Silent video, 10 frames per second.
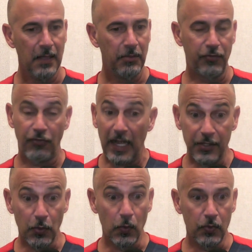but try
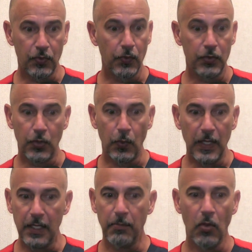to to, to
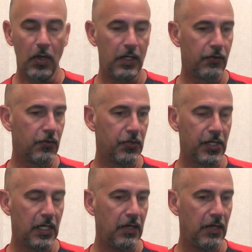win the ball in crucial